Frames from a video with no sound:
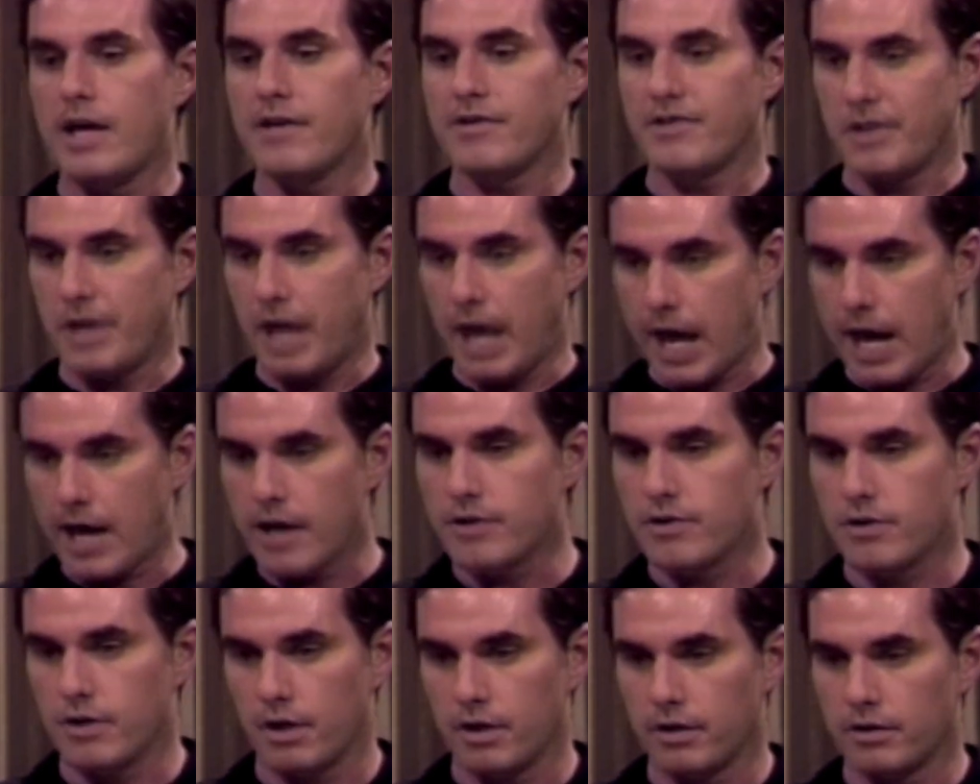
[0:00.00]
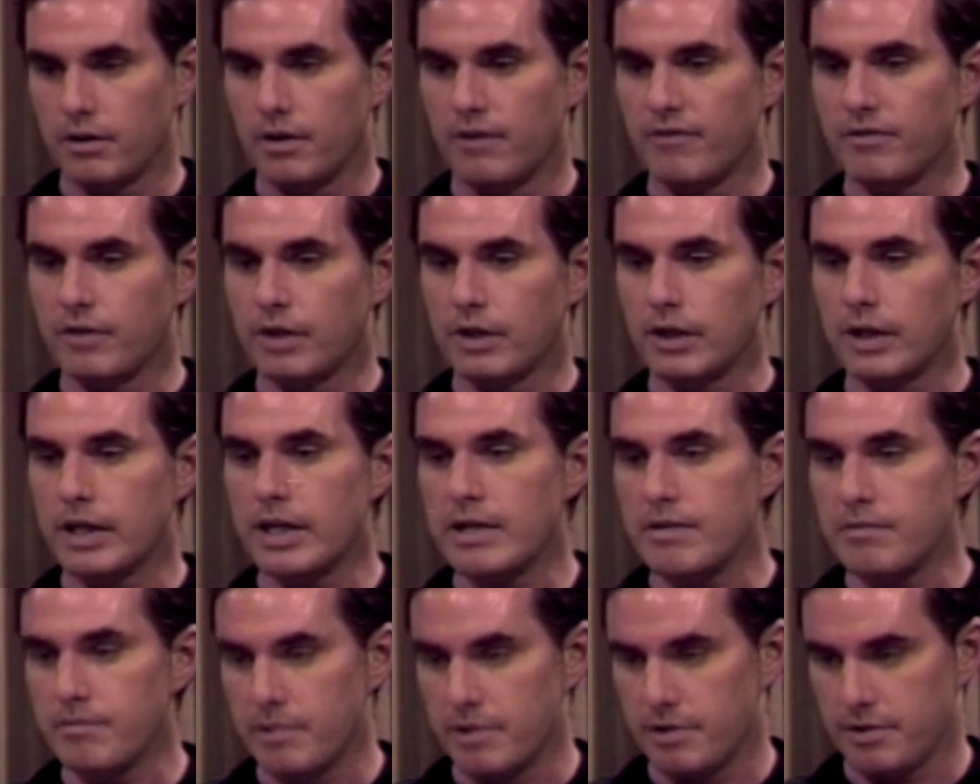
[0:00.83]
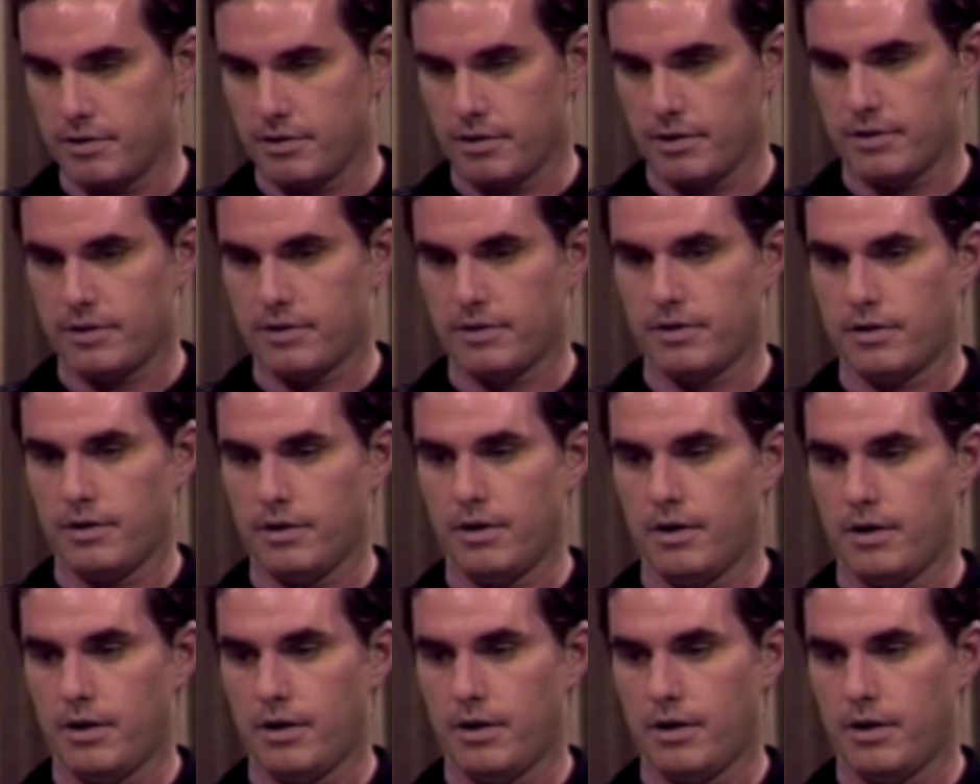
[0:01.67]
an adjunct of clean business.